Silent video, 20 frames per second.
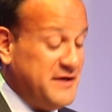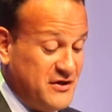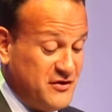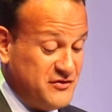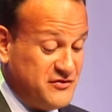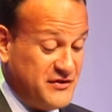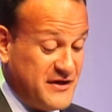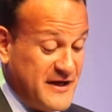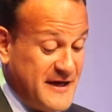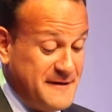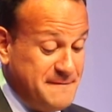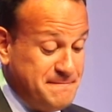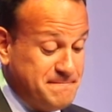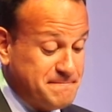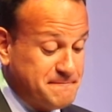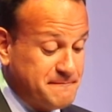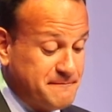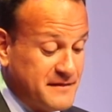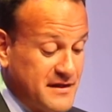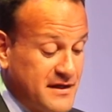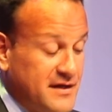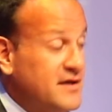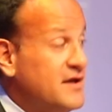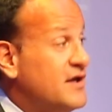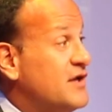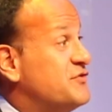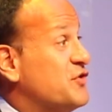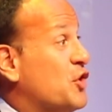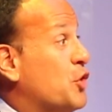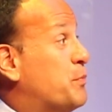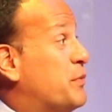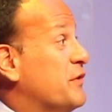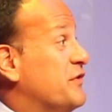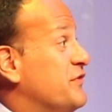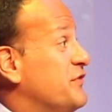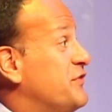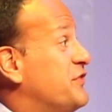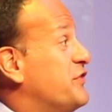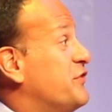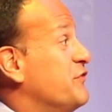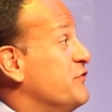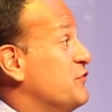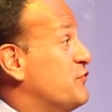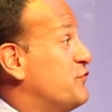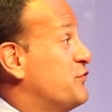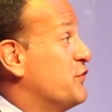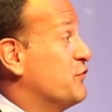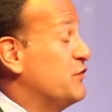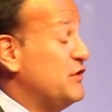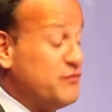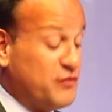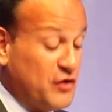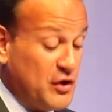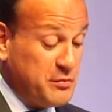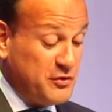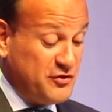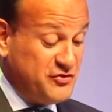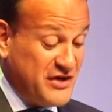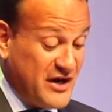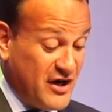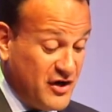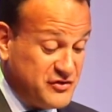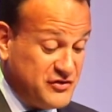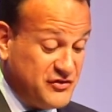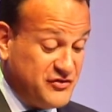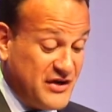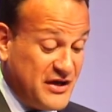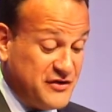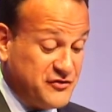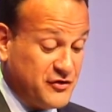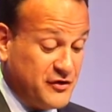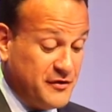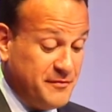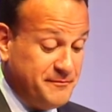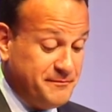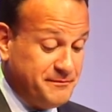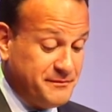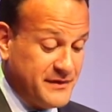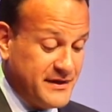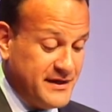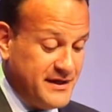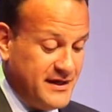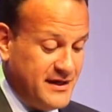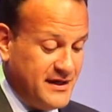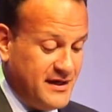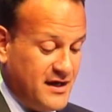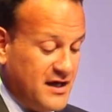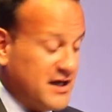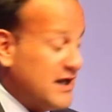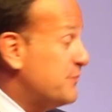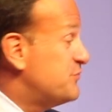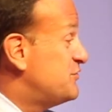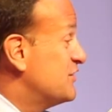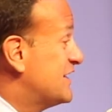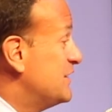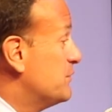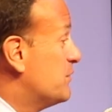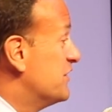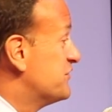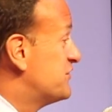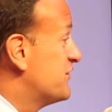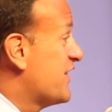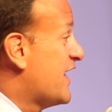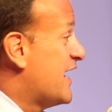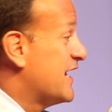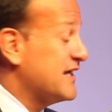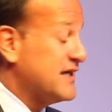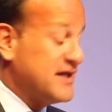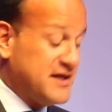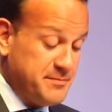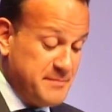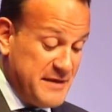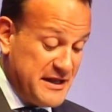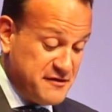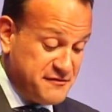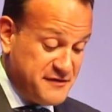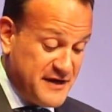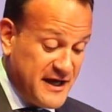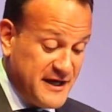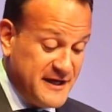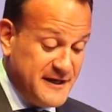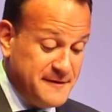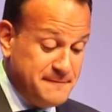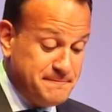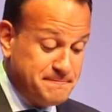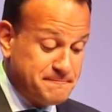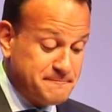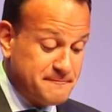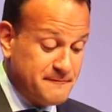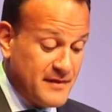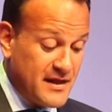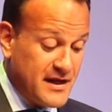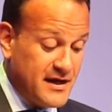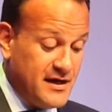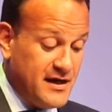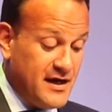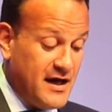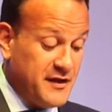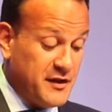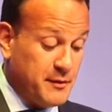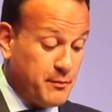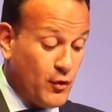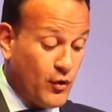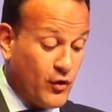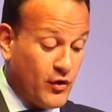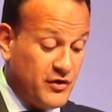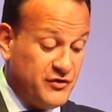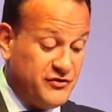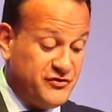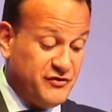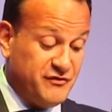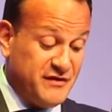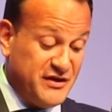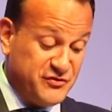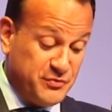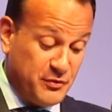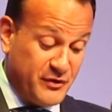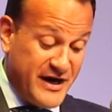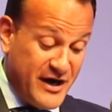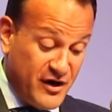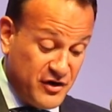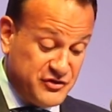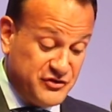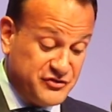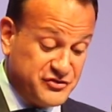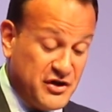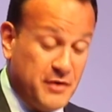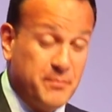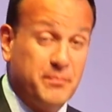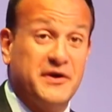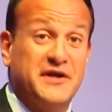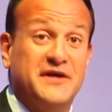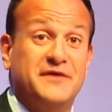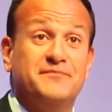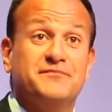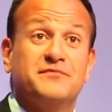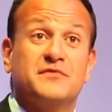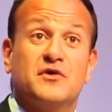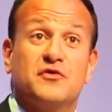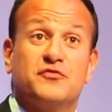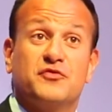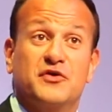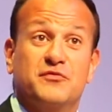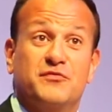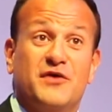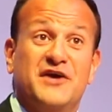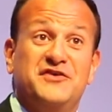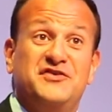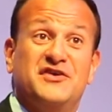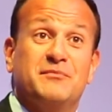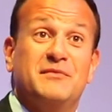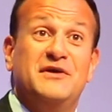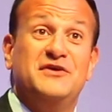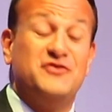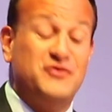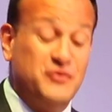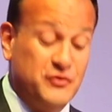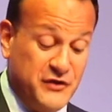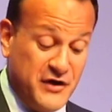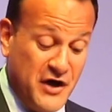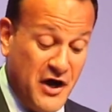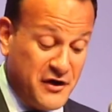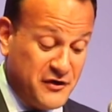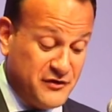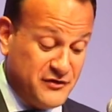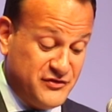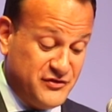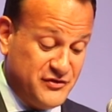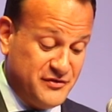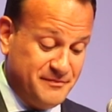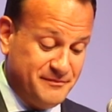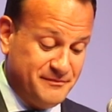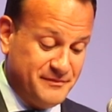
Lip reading: here today to open the refurbished Heritage Centre, and I particularly want to thank Malafahi and the board of the Lismore Heritage Company for inviting me to do the honours.